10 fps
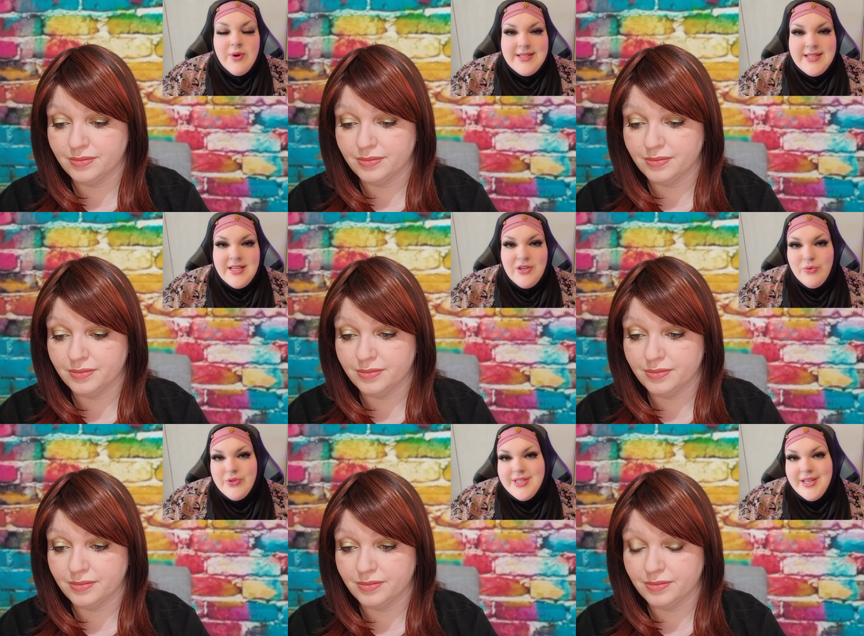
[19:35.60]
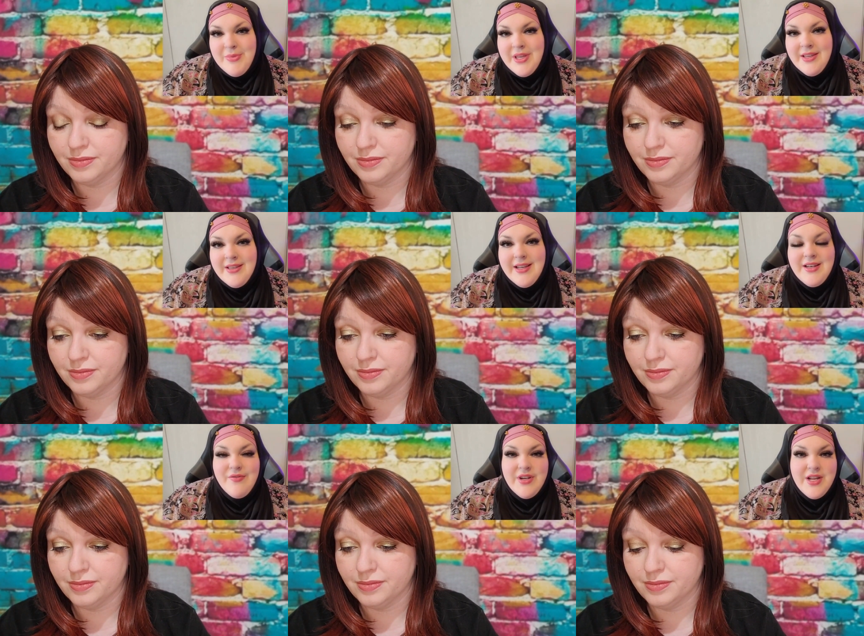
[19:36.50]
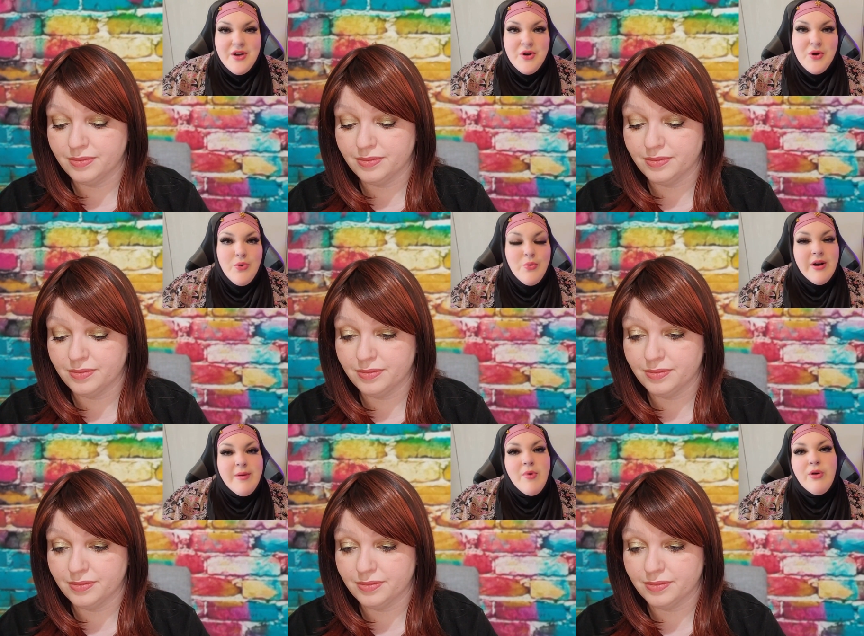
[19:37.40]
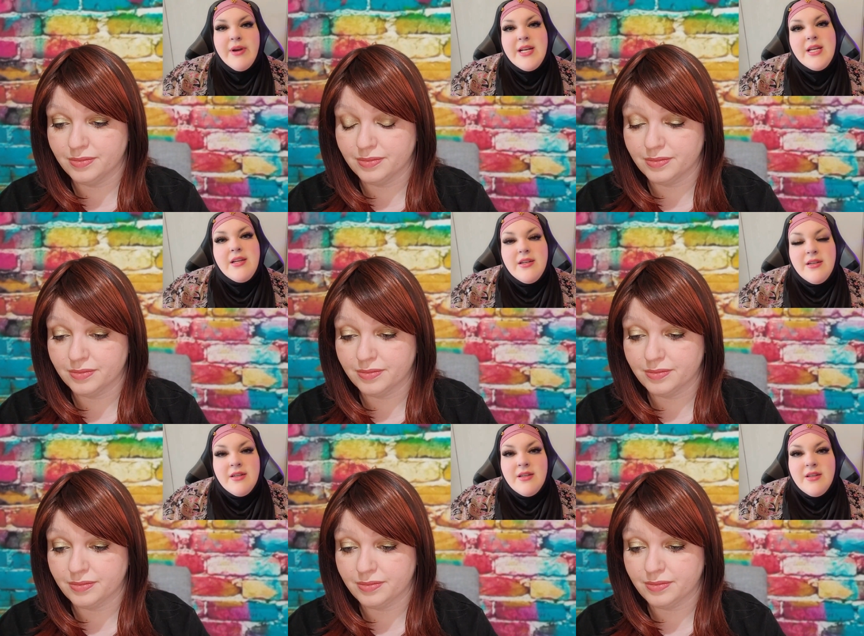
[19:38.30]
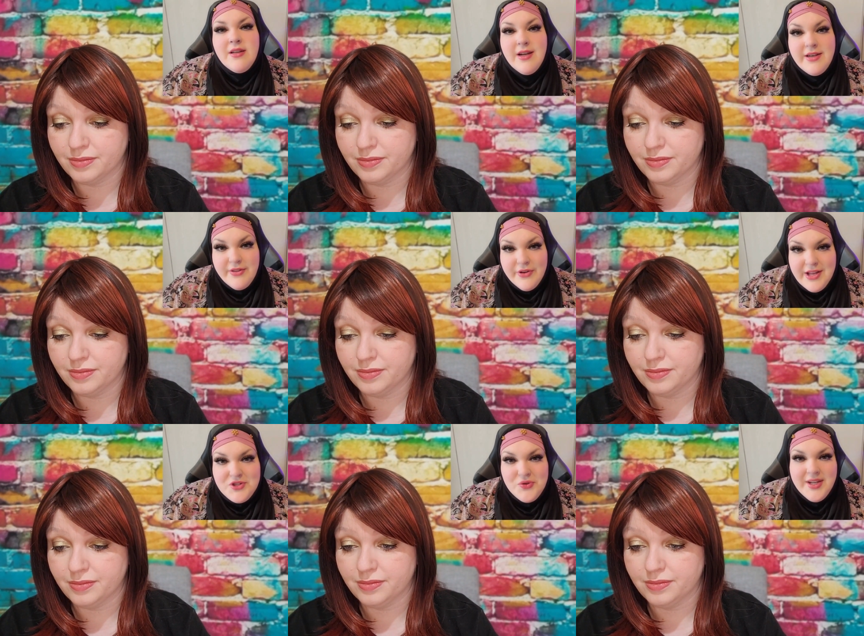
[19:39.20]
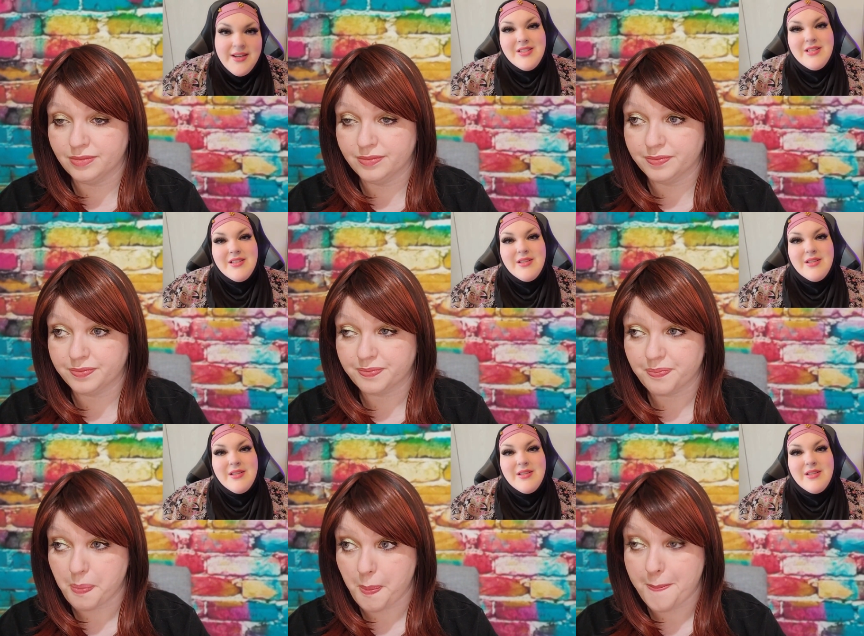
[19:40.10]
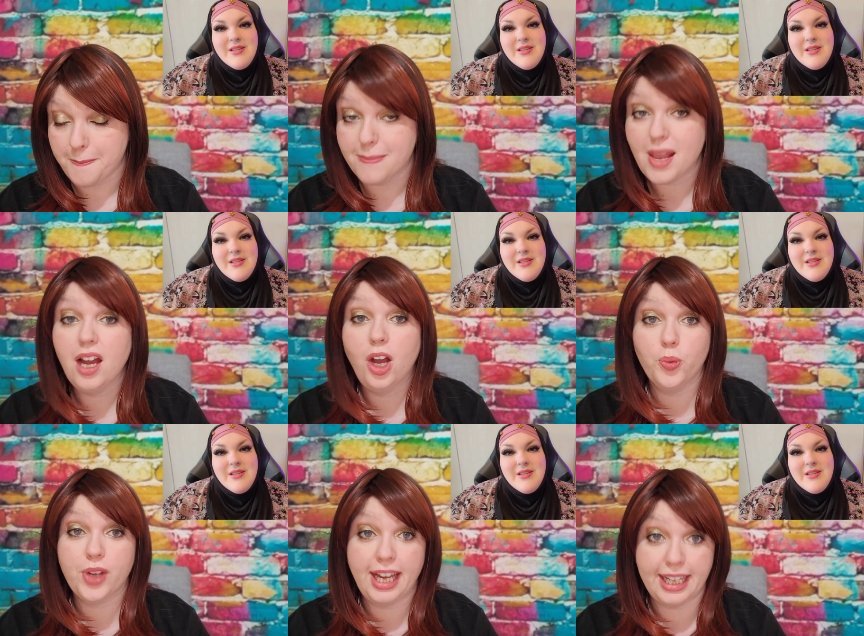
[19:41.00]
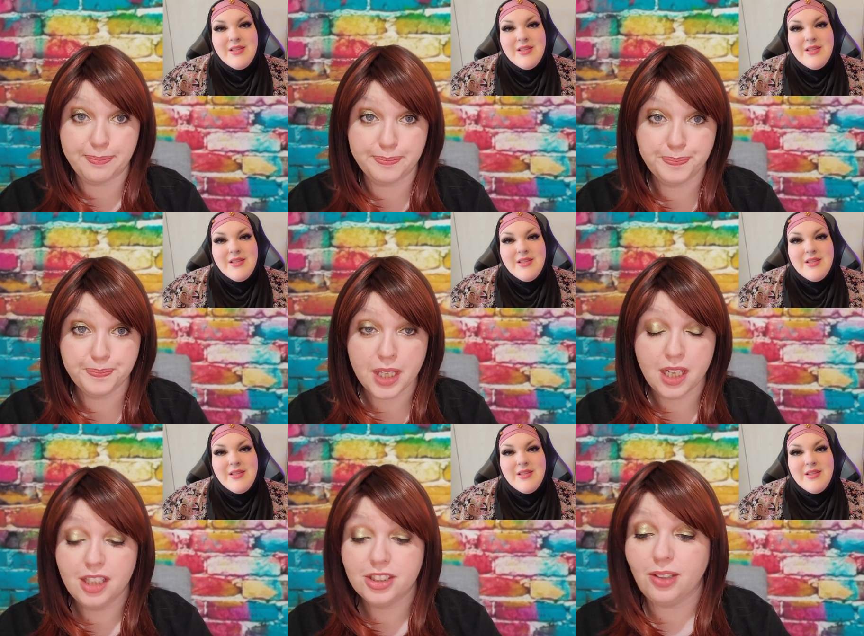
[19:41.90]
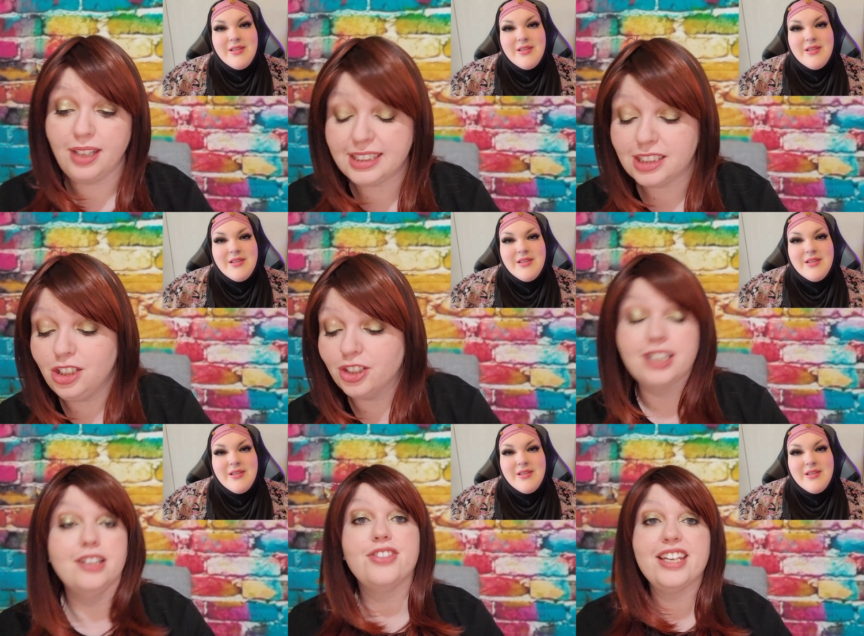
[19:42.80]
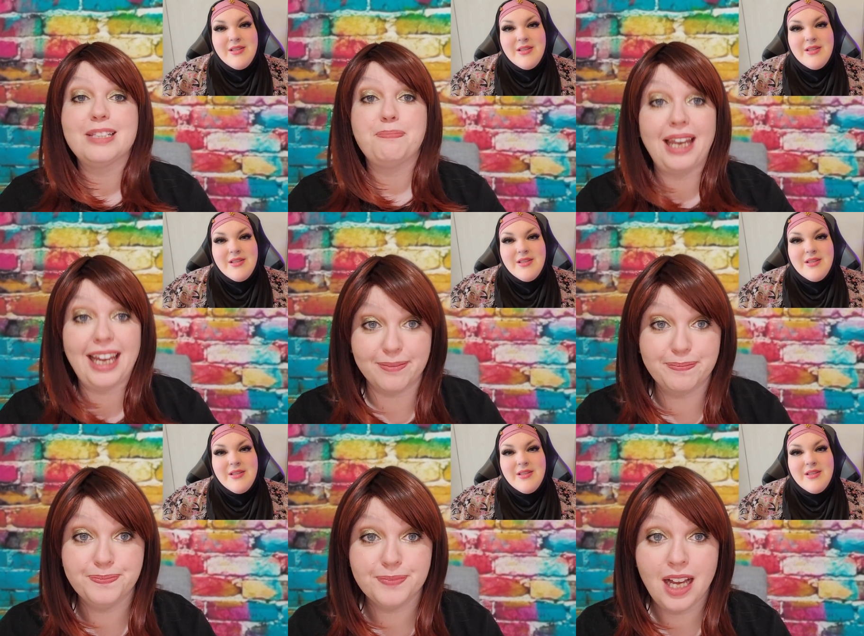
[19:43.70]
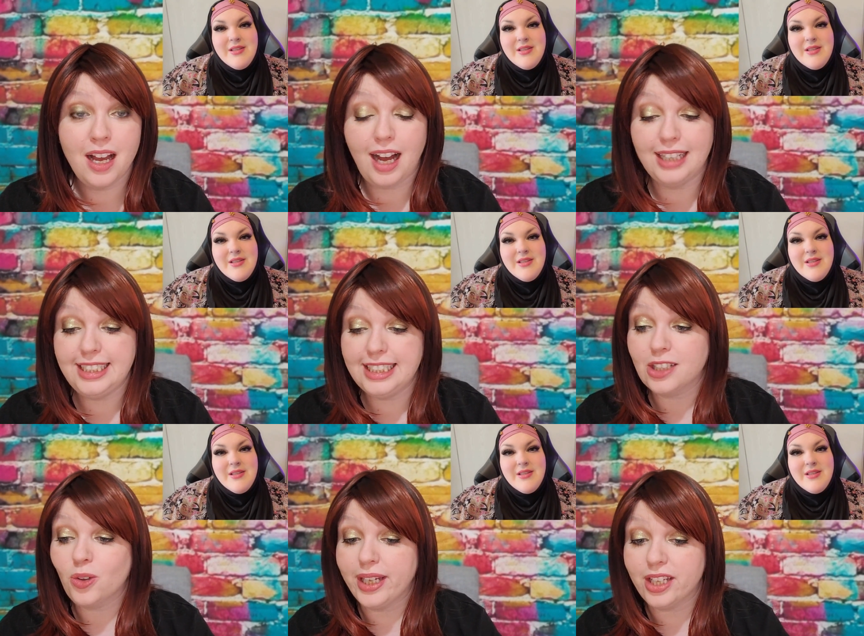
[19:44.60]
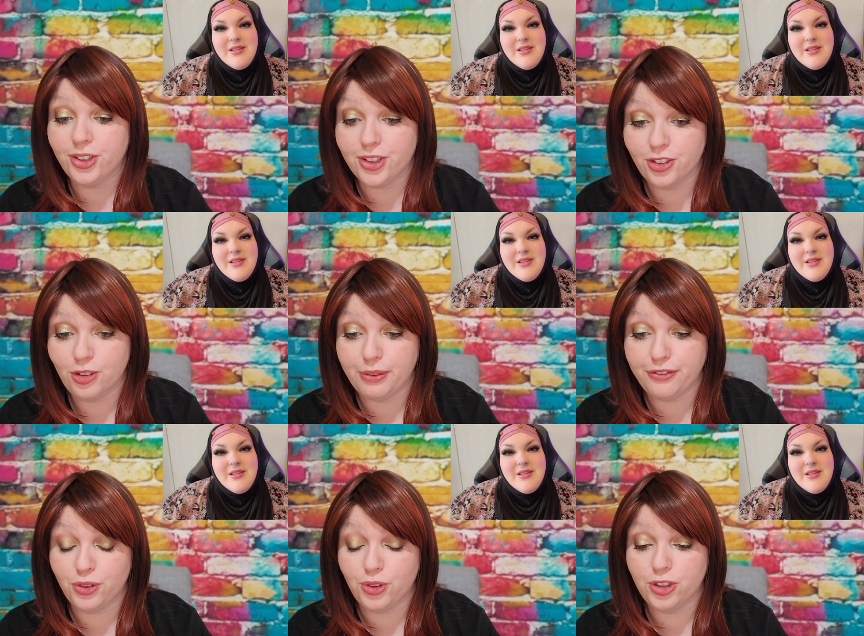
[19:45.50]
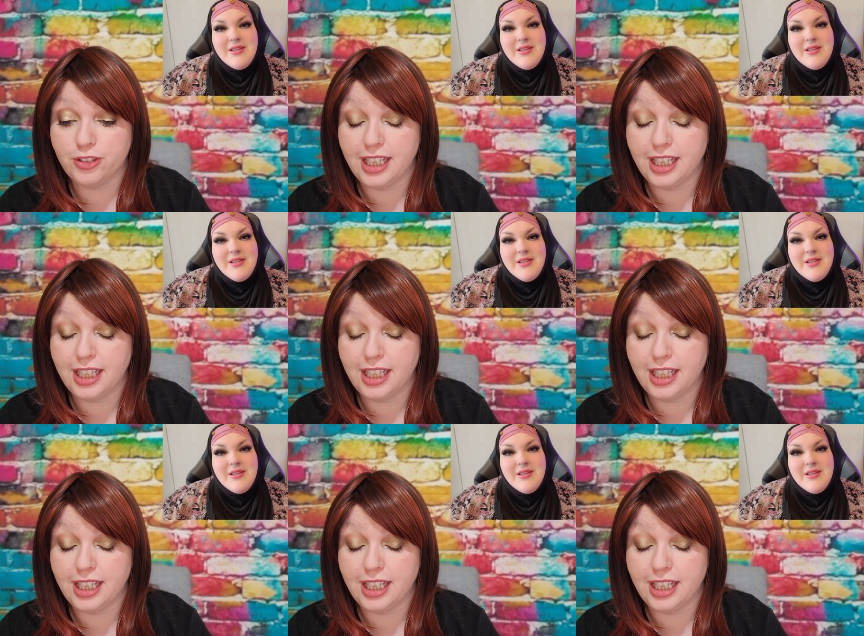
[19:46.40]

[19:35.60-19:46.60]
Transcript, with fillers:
Speaker 1: one day you will see me in a video where I'm already in another country.
Speaker 2: Okay, so let's look at this plan. I did a quick Google before